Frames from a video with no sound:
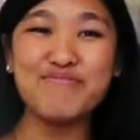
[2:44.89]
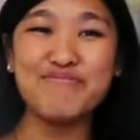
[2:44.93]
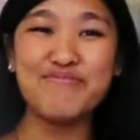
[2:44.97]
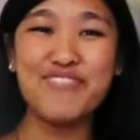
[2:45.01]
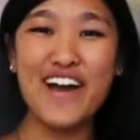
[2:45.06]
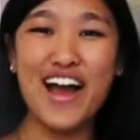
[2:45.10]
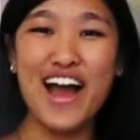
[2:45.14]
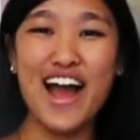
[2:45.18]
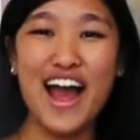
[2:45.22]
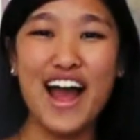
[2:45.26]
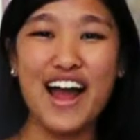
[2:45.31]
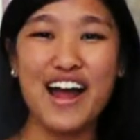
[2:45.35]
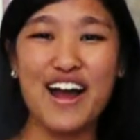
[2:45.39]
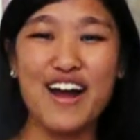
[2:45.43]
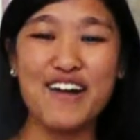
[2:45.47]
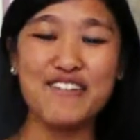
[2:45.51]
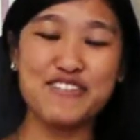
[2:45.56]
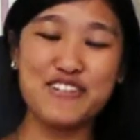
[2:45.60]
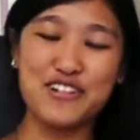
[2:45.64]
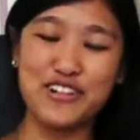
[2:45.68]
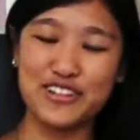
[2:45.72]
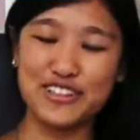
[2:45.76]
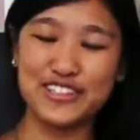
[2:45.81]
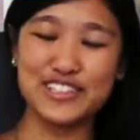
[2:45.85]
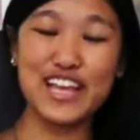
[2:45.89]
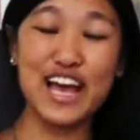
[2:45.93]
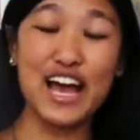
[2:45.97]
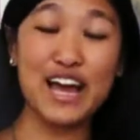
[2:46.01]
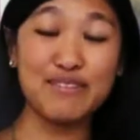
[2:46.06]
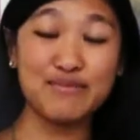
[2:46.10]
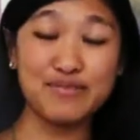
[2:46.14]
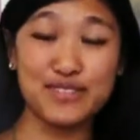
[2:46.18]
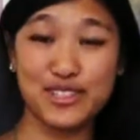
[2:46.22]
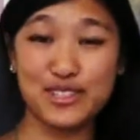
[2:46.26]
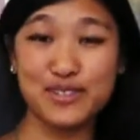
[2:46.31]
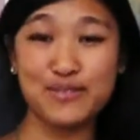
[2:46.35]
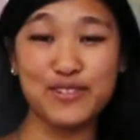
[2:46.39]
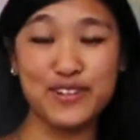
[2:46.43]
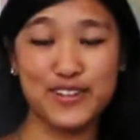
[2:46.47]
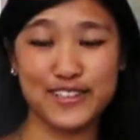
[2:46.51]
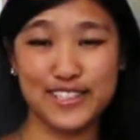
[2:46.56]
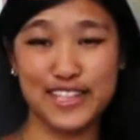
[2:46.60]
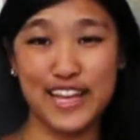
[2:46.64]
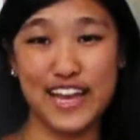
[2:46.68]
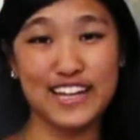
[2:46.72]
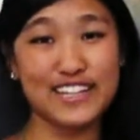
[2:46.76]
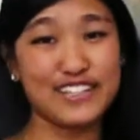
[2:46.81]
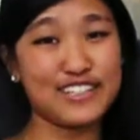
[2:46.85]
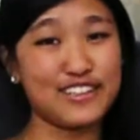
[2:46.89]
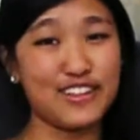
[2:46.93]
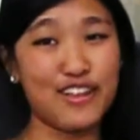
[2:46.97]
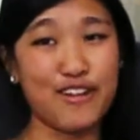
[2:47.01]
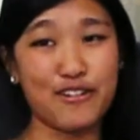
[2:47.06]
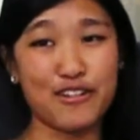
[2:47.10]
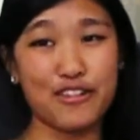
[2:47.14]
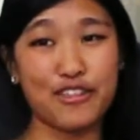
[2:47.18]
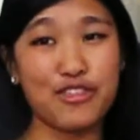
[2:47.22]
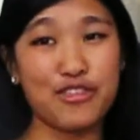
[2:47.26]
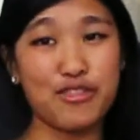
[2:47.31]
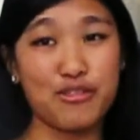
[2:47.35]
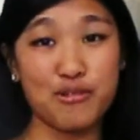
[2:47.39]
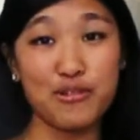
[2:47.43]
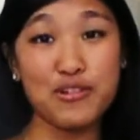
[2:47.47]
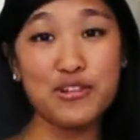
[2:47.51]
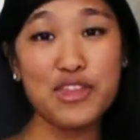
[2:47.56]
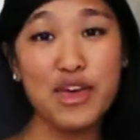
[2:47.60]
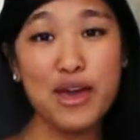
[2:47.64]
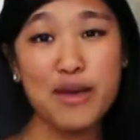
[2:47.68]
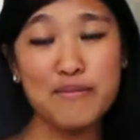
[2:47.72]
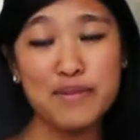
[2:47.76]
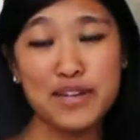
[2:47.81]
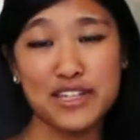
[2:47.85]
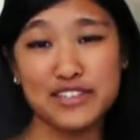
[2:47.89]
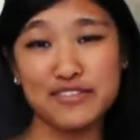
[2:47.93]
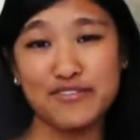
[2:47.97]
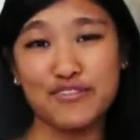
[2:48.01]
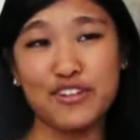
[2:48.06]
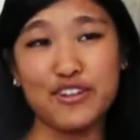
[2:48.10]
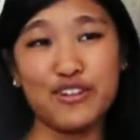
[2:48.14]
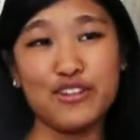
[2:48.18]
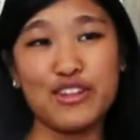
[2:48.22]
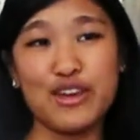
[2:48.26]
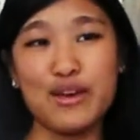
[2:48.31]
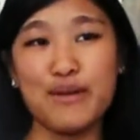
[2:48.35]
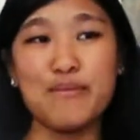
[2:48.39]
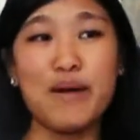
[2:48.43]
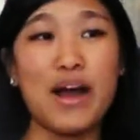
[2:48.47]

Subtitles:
But of course, I'm super excited to look through them and to fill them.